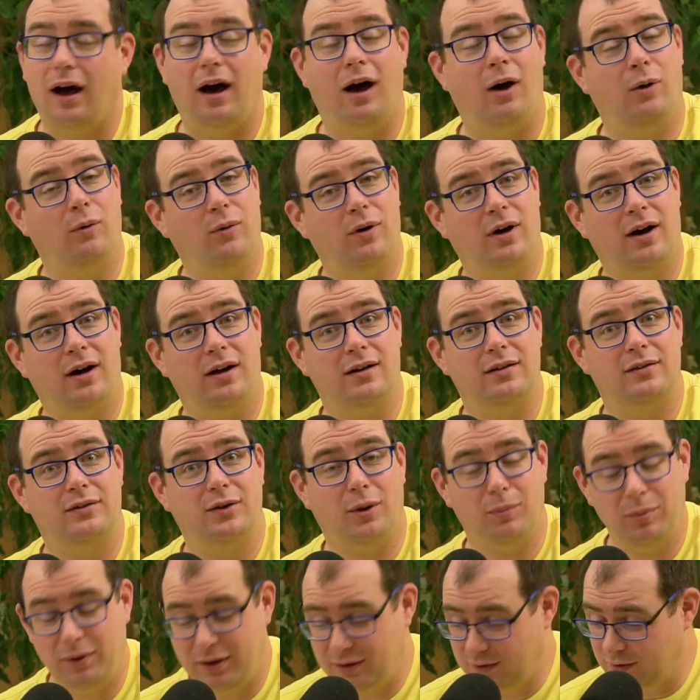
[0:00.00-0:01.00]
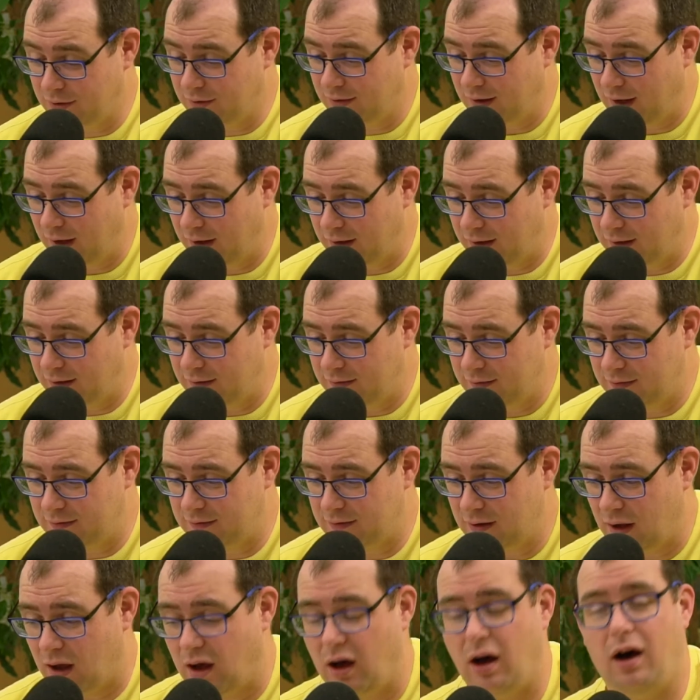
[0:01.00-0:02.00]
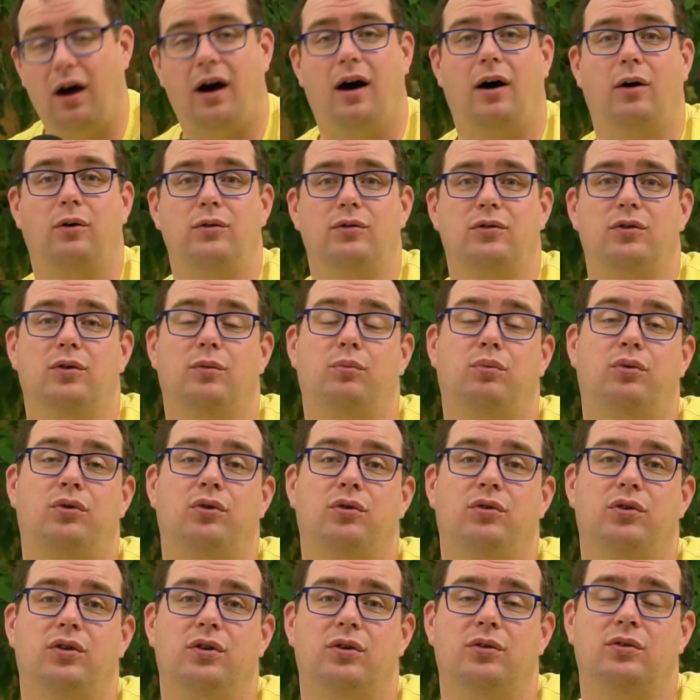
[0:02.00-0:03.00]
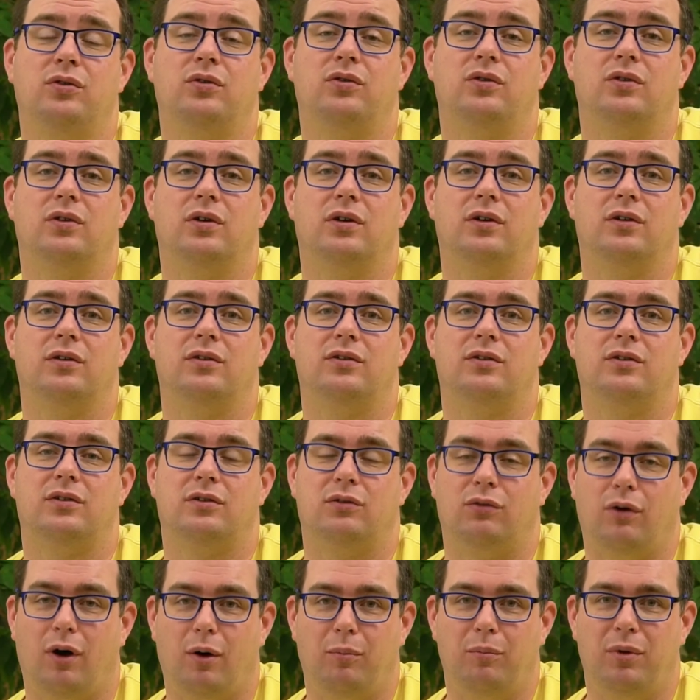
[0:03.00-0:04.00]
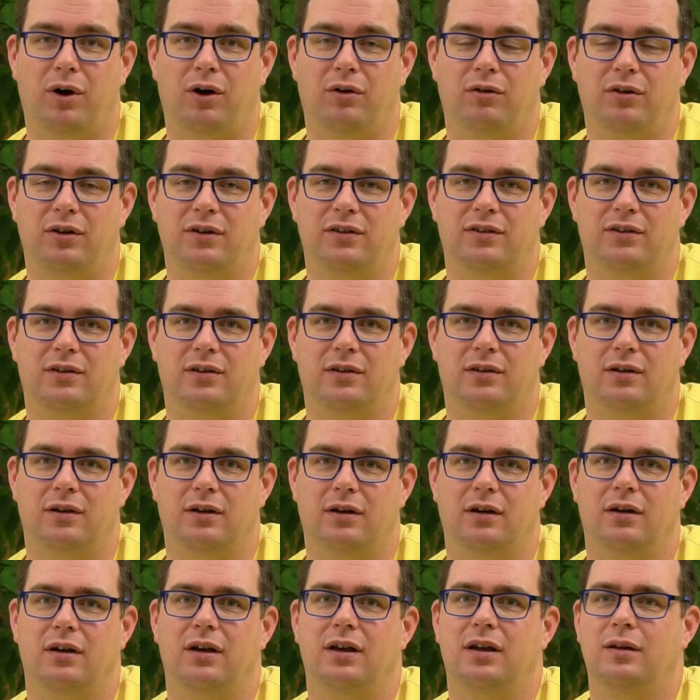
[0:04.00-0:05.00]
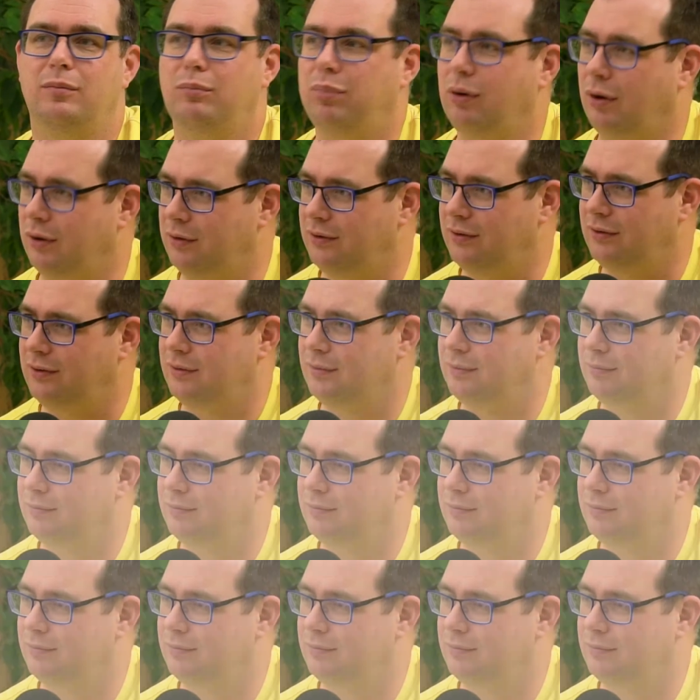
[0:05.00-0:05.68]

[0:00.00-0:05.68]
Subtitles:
Our topic today is how to produce strawberries in pots.